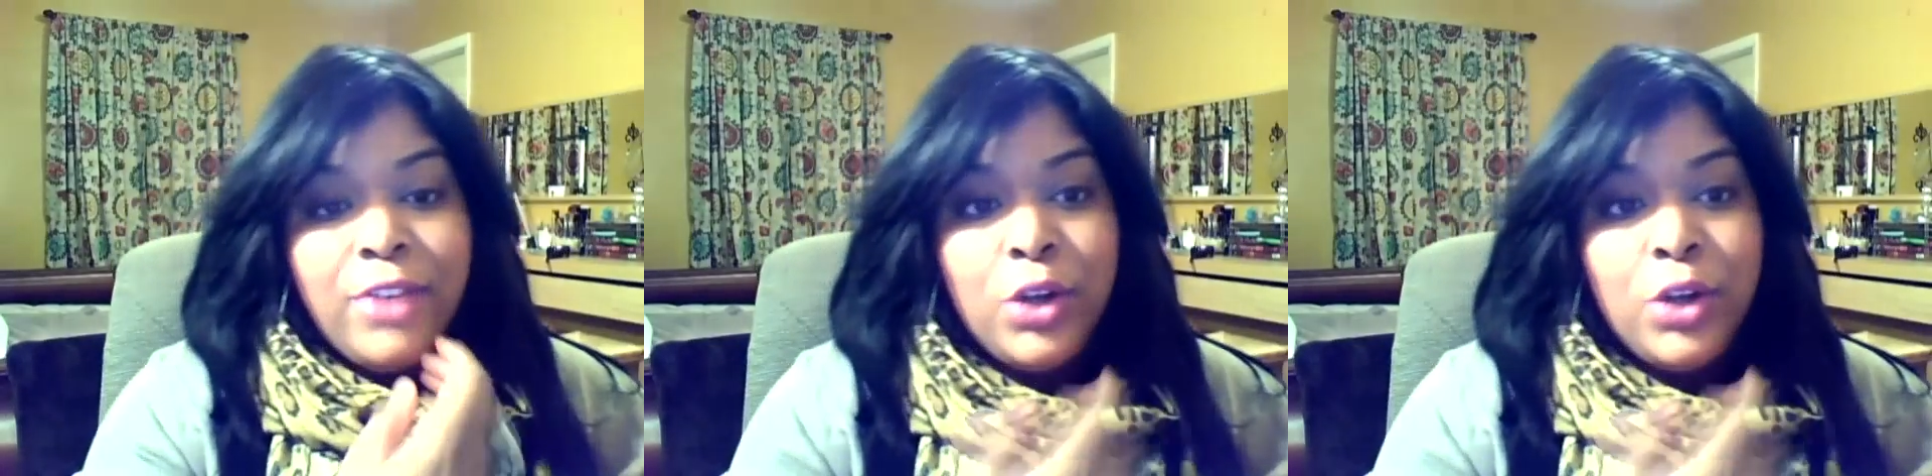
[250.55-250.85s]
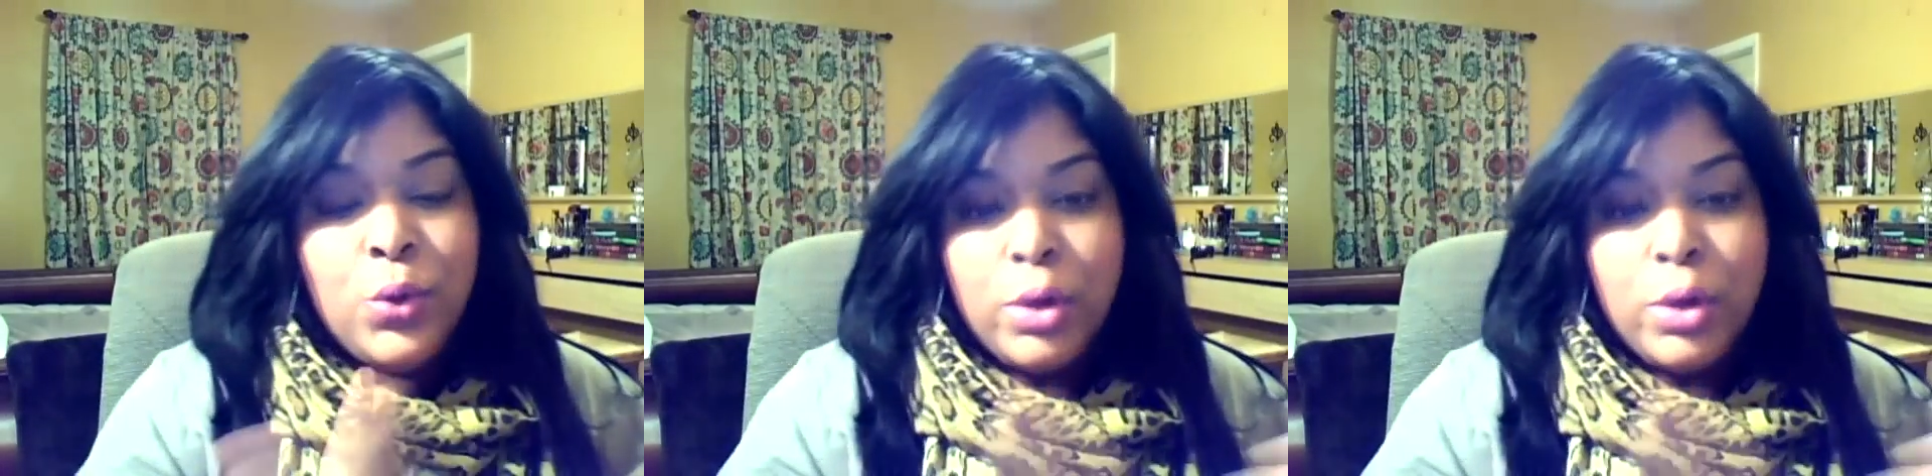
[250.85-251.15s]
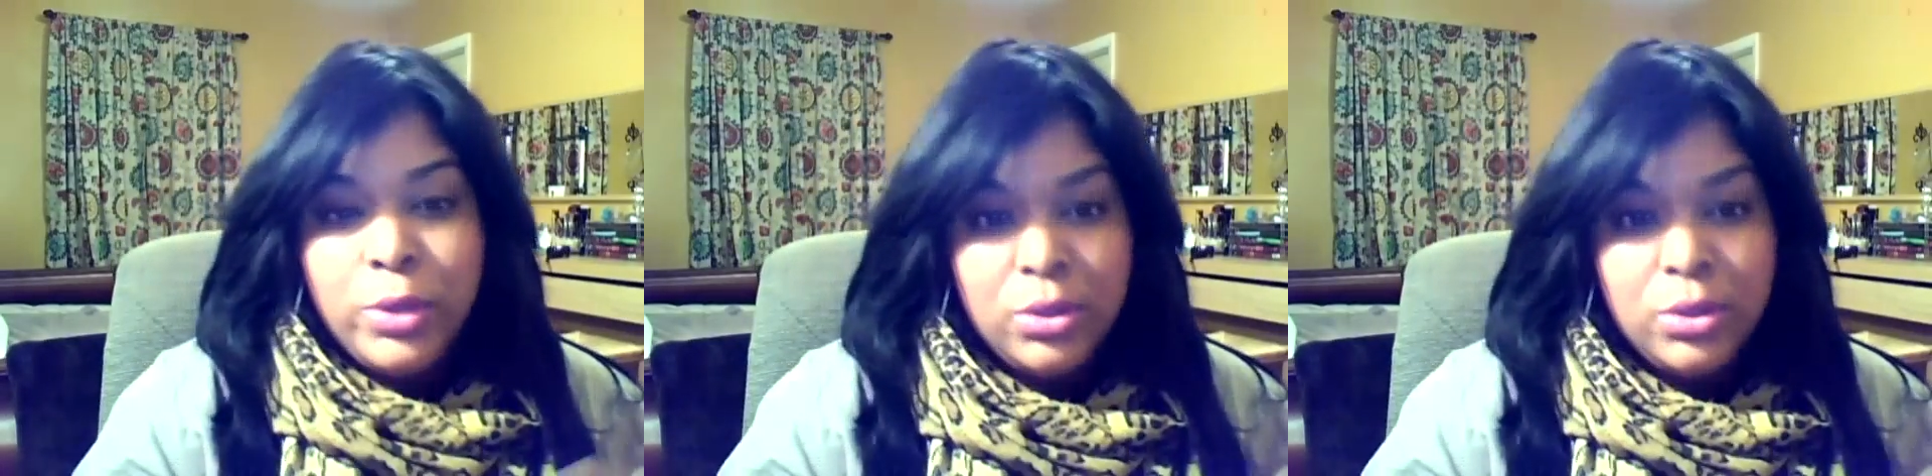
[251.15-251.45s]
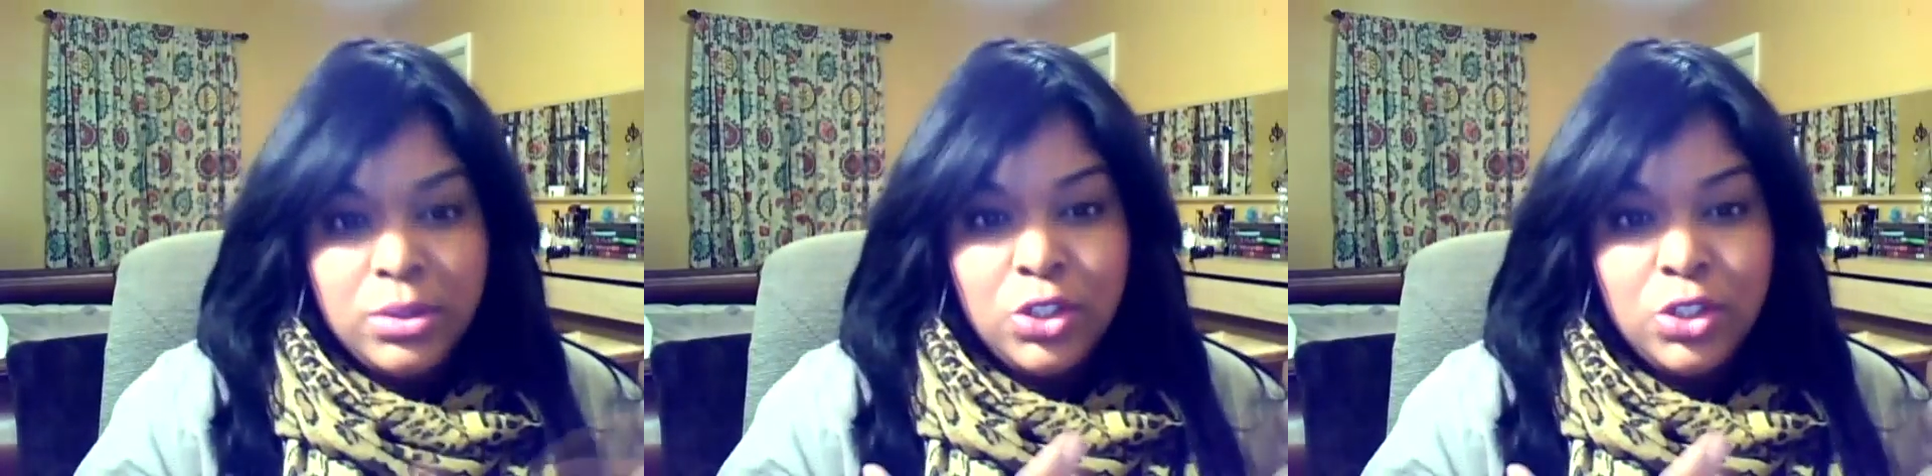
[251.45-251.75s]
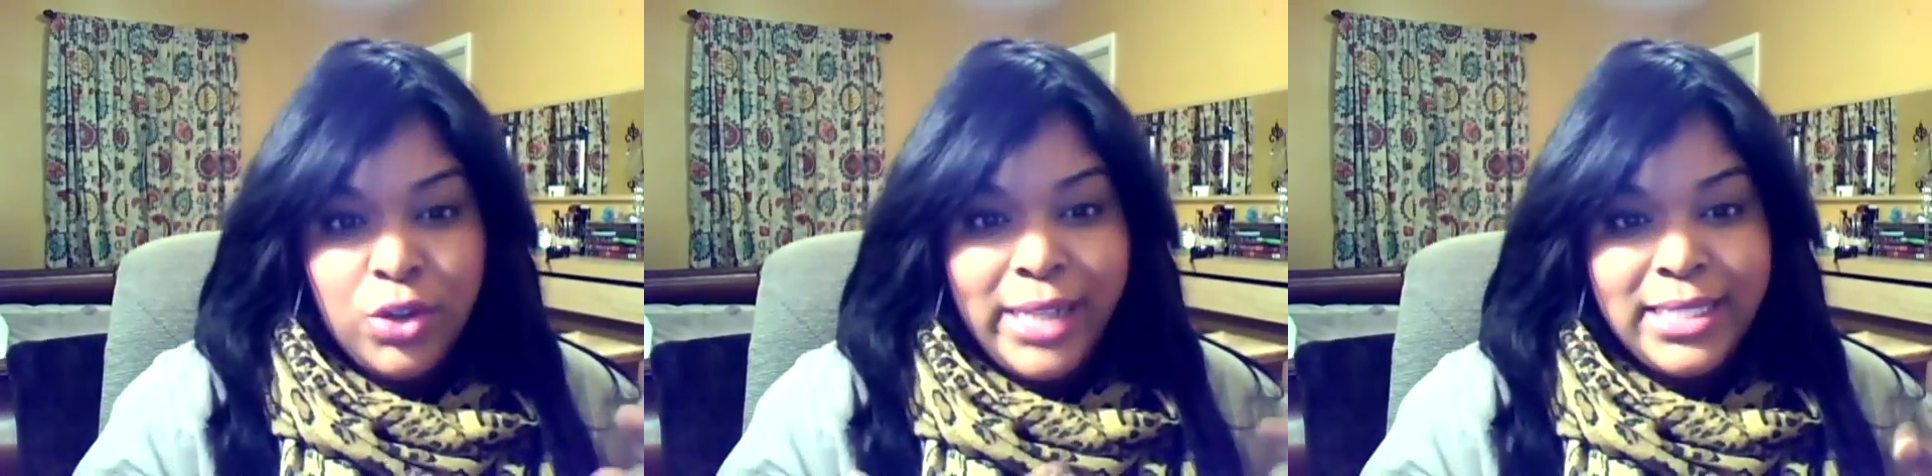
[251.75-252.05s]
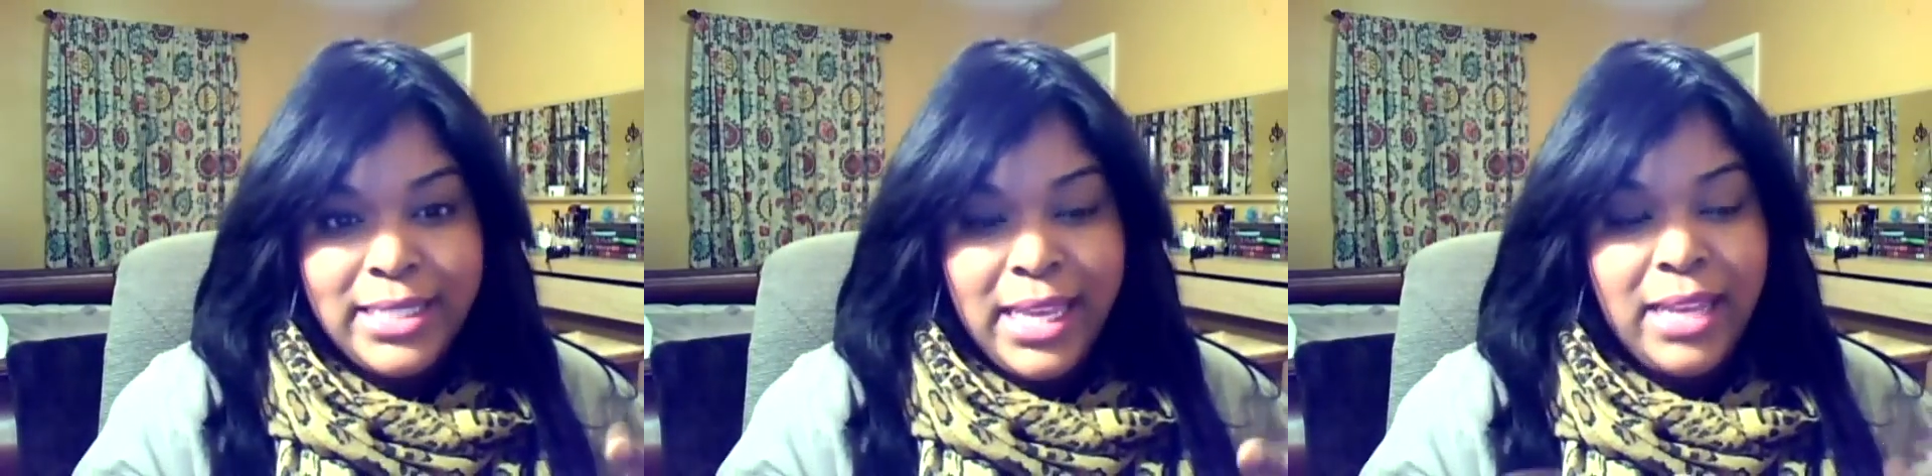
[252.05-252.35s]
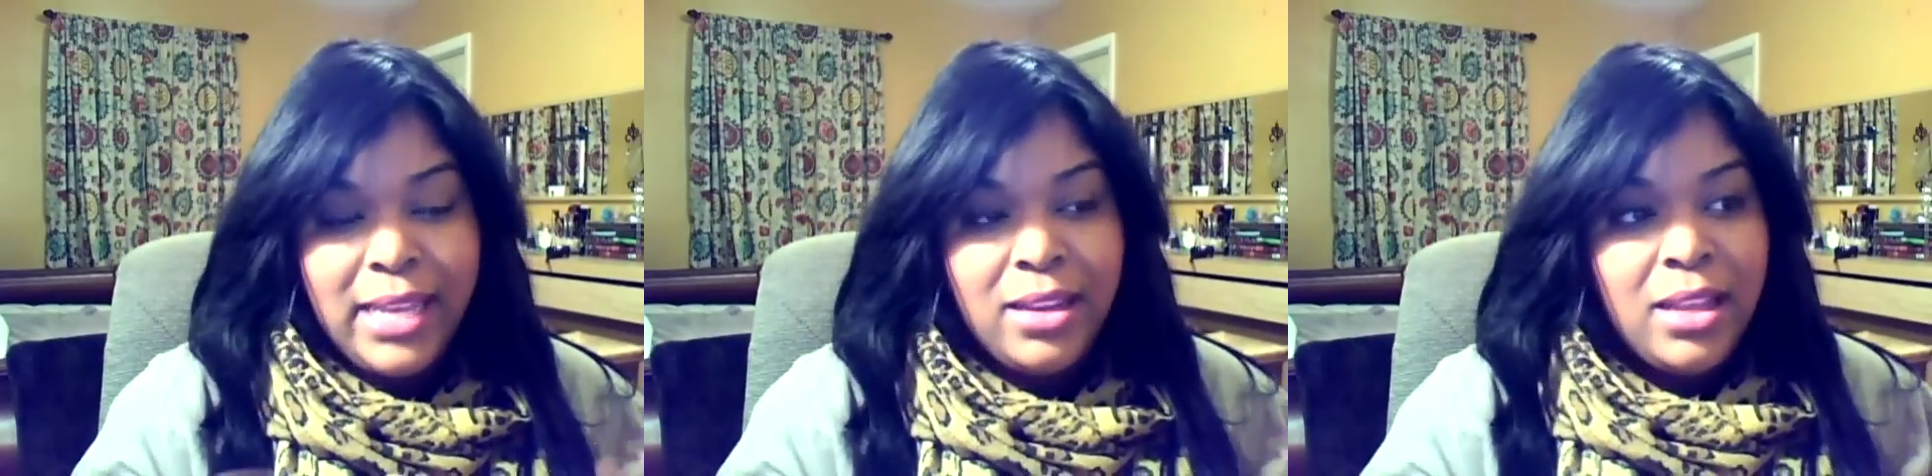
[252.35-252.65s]
a normal dry
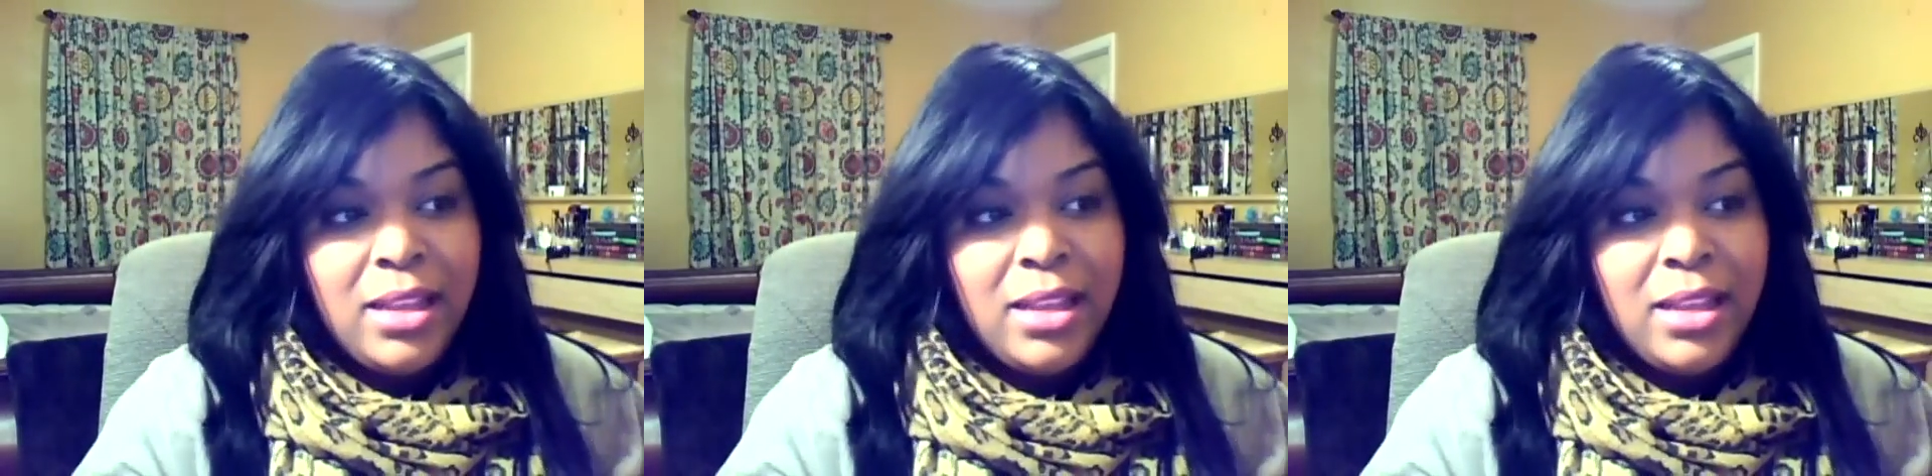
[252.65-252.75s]
skin